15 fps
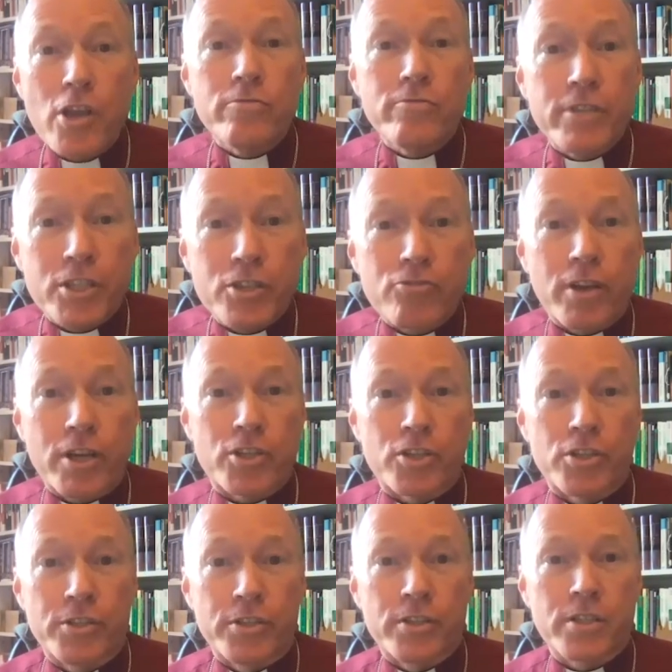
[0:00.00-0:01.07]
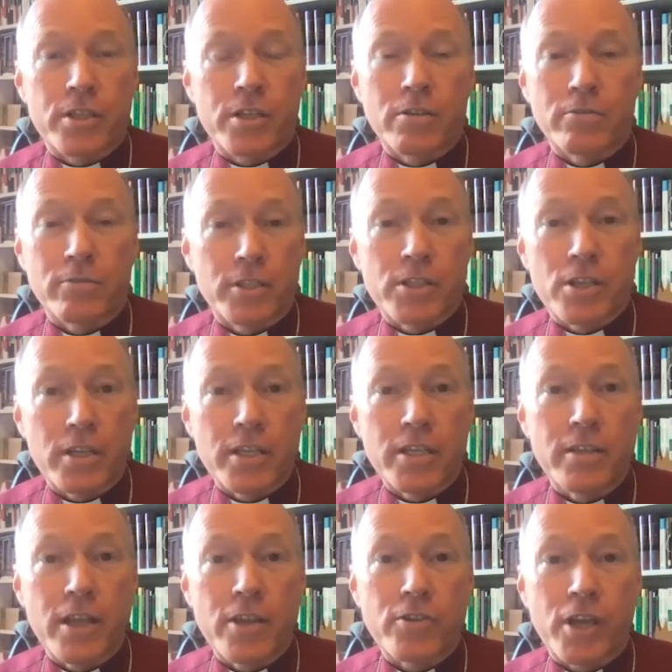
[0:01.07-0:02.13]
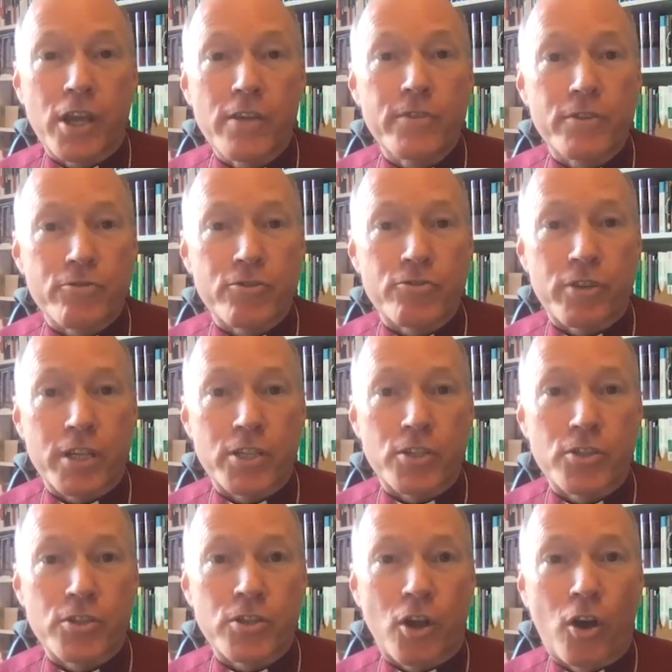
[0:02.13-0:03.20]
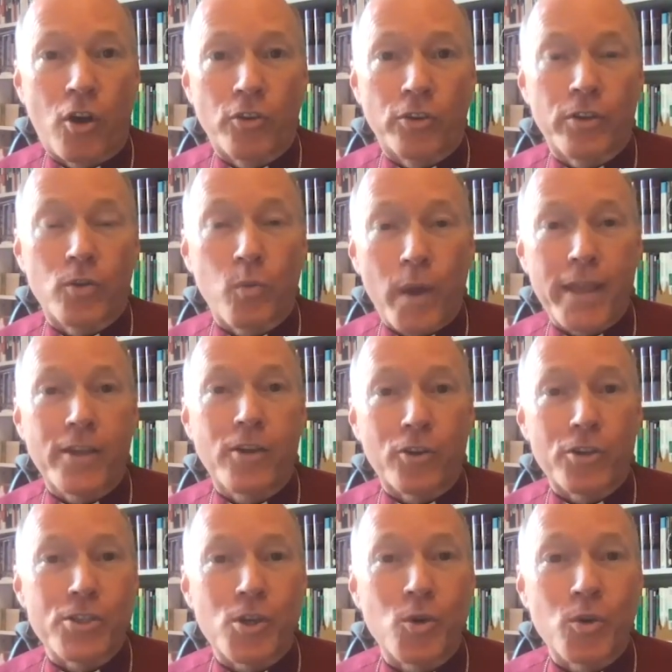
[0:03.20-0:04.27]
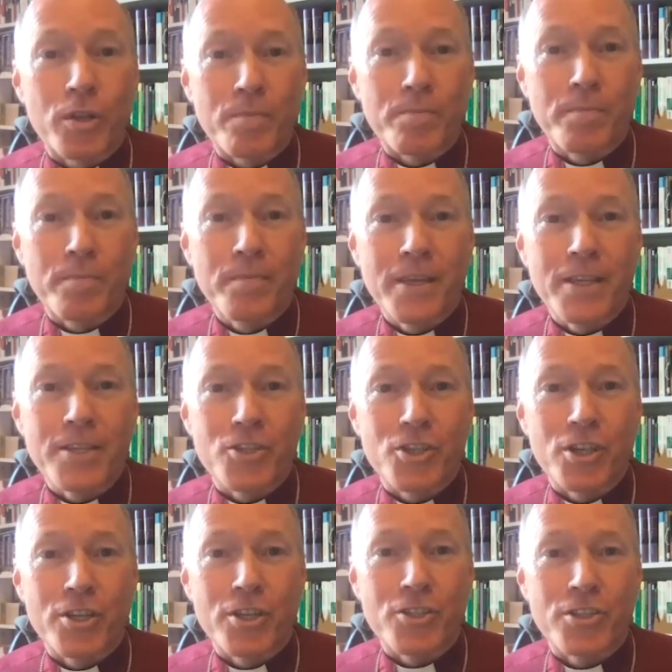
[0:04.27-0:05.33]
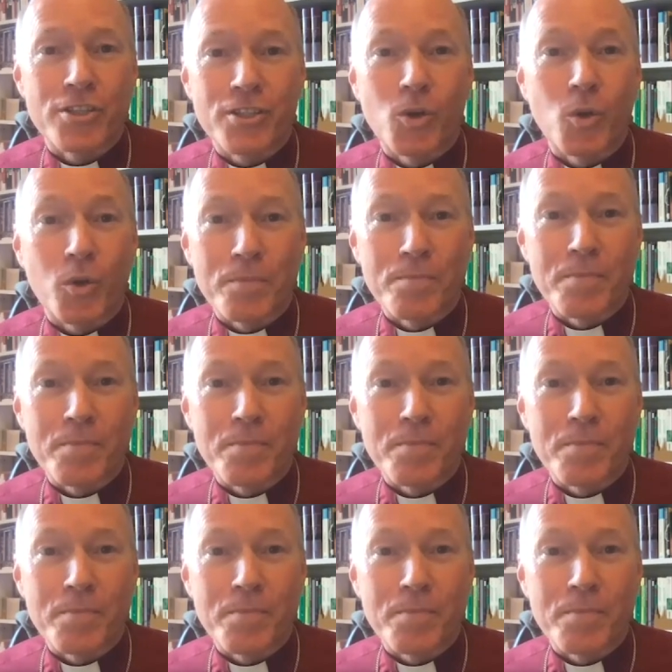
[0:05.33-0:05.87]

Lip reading: restrictions, certainly no COVID restrictions, on the way God is calling his church and calling